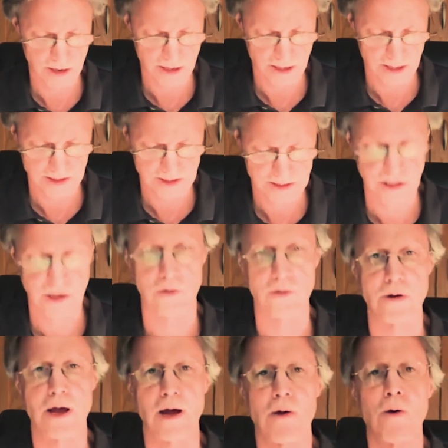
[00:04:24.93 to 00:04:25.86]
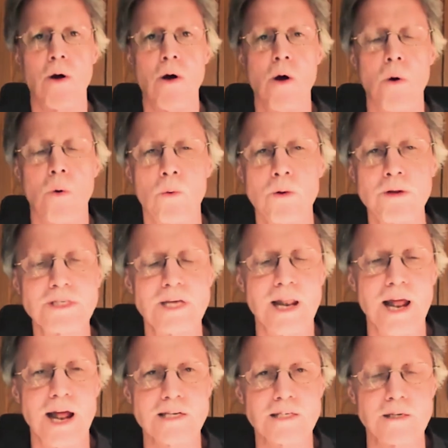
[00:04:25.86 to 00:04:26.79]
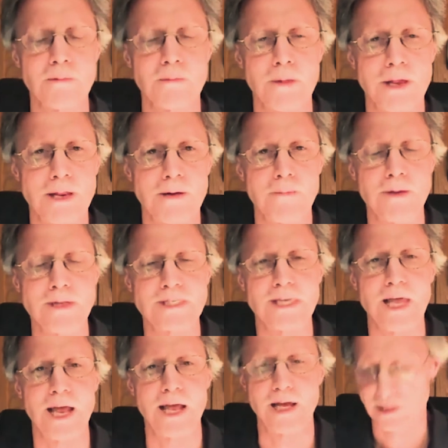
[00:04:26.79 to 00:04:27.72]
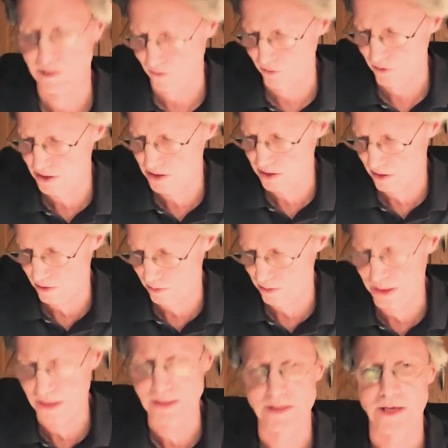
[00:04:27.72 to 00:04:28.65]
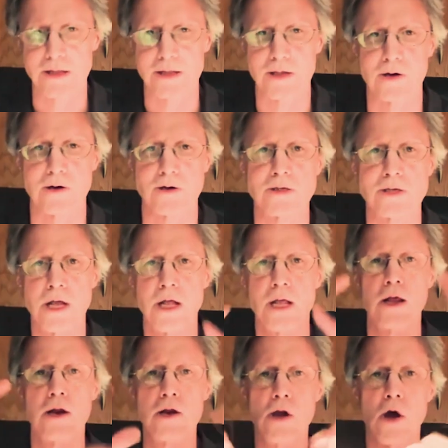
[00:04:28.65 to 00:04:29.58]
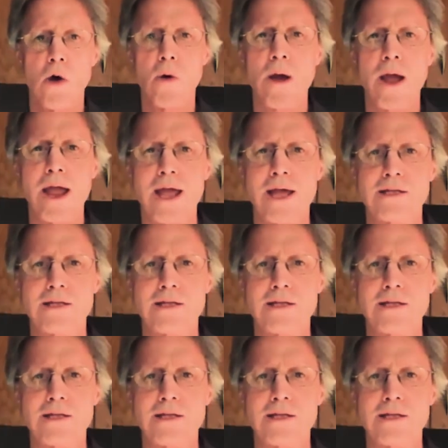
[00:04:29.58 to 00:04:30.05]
the zone. Now, what does that actually mean? It means the hands free zone means that there's no